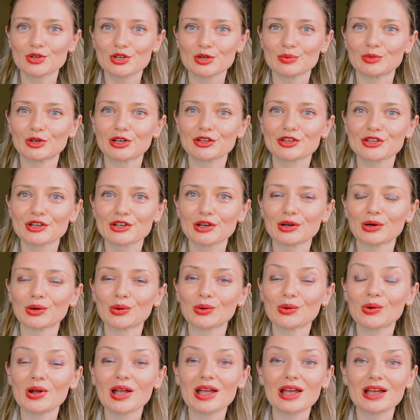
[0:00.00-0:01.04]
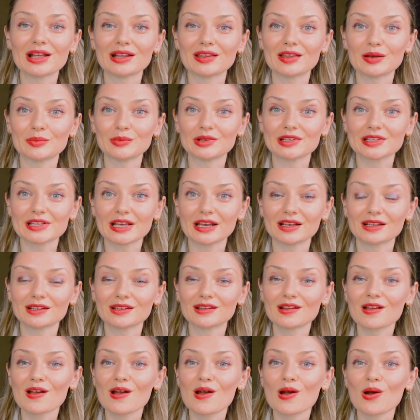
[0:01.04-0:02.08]
Two more to go. Number
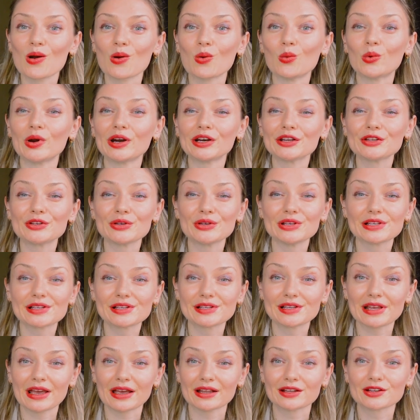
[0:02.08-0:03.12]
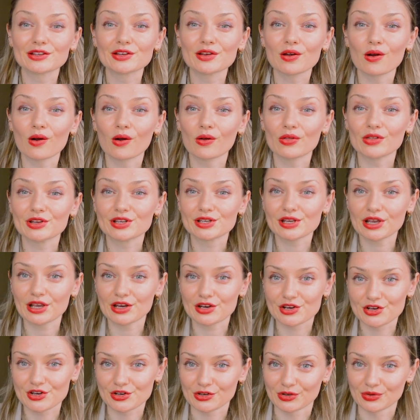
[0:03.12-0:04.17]
10, where do you stand on this
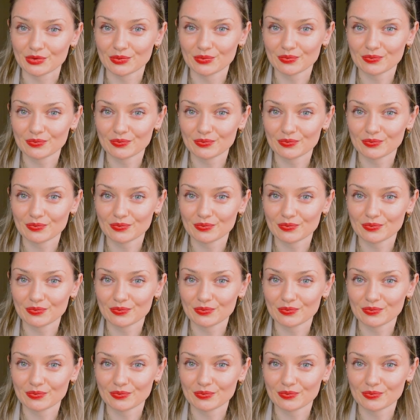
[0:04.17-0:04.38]
issue?